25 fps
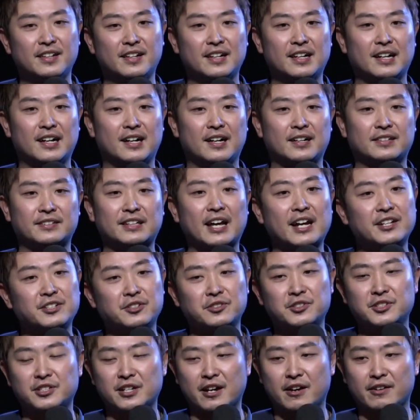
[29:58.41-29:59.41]
Nigel
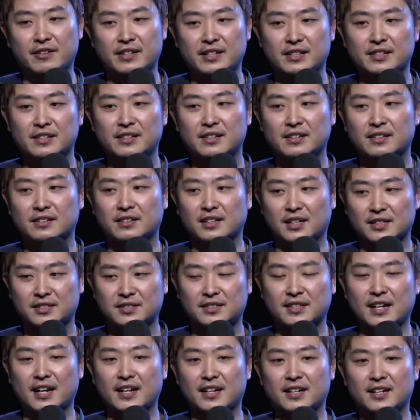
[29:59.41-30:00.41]
sharing last
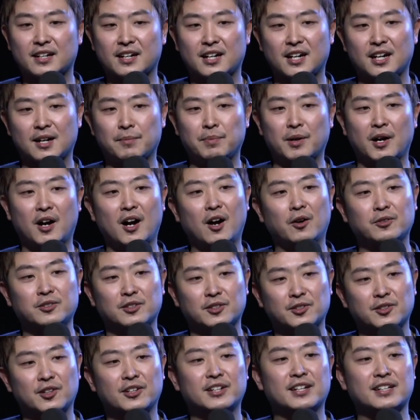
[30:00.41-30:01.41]
night about how the
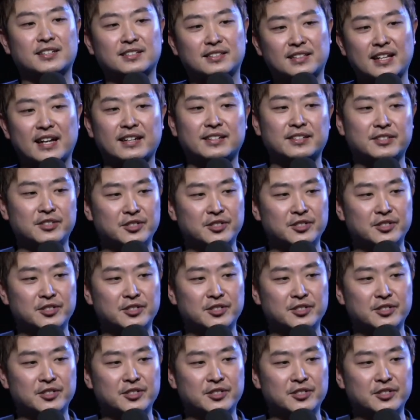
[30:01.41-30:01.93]
Lord has led this